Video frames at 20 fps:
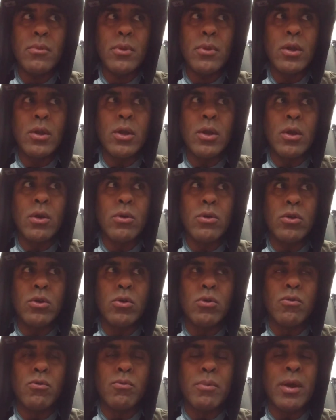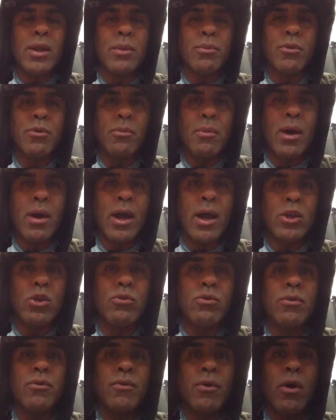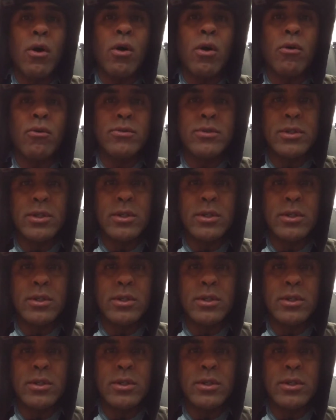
you know, you've made up your mind, you've evolved